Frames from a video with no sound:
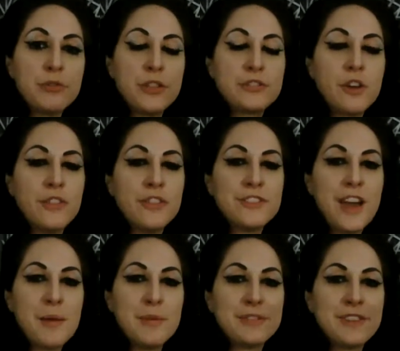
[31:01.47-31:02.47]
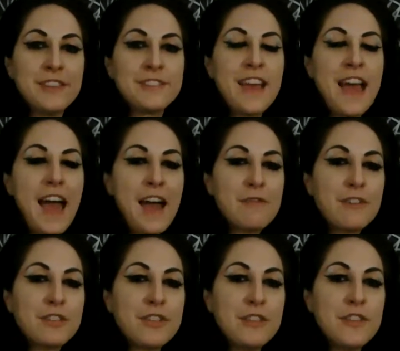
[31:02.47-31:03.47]
this all the time. It says,
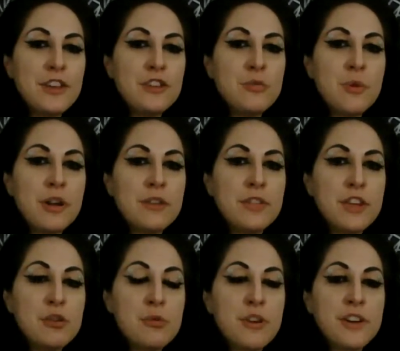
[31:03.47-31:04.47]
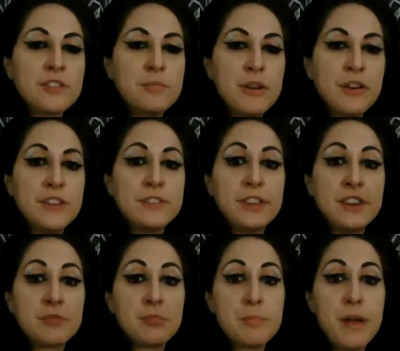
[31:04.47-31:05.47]
everything that you were experiencing is
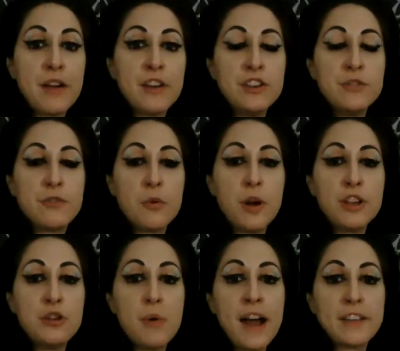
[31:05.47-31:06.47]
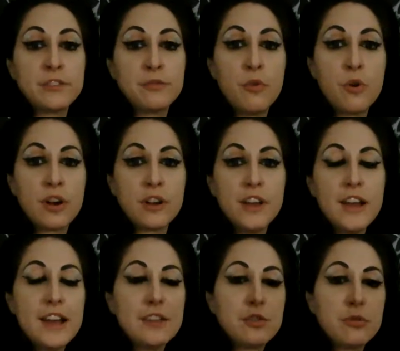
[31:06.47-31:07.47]
preparing you for what you asked for.
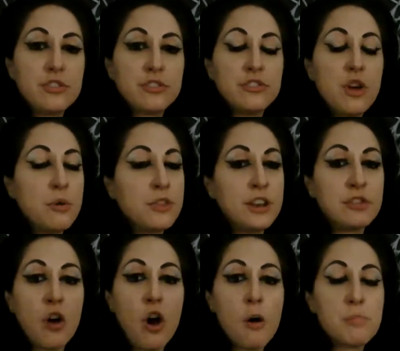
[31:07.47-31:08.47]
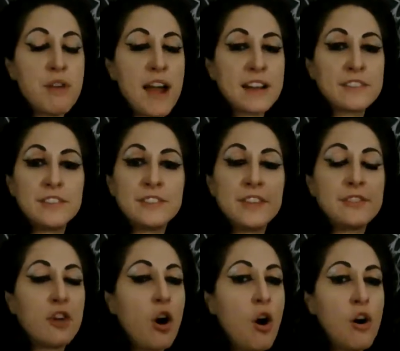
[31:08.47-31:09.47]
So just know that it's all practice, it's
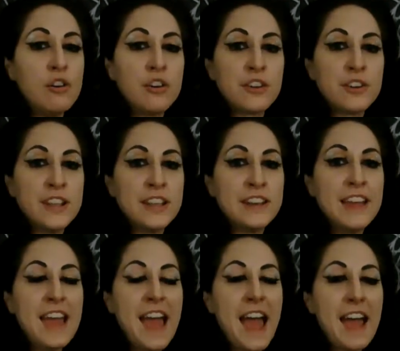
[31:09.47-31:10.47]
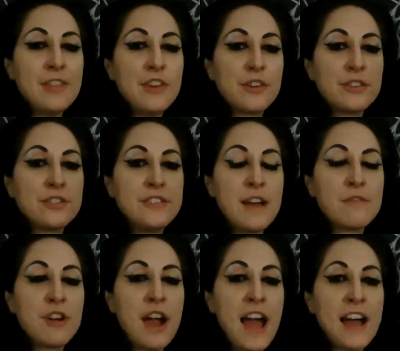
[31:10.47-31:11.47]
all learning, and there is
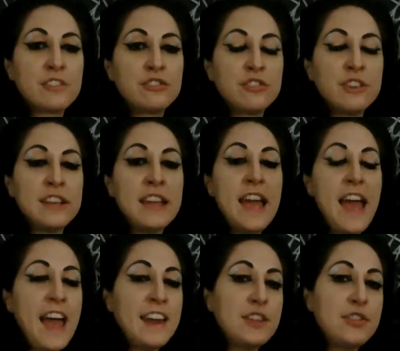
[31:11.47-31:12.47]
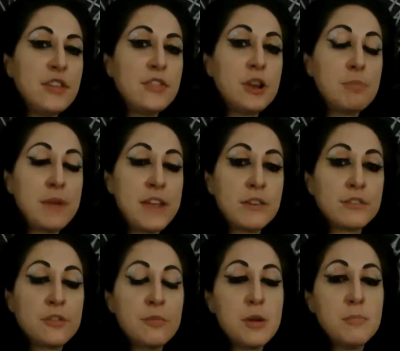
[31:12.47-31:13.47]
never actually anything that appears
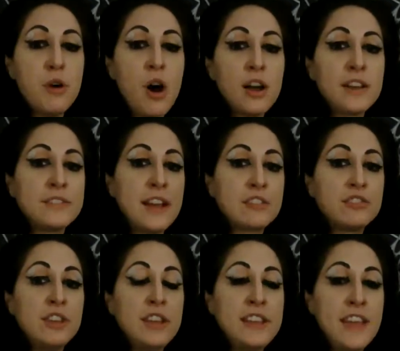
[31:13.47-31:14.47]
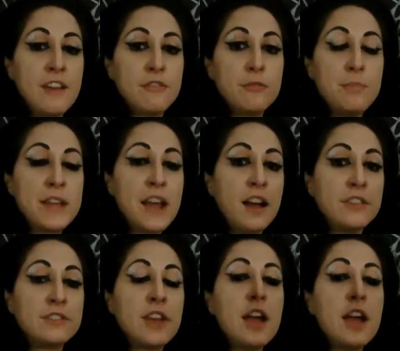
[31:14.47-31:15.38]
to be a block is actually a gift, because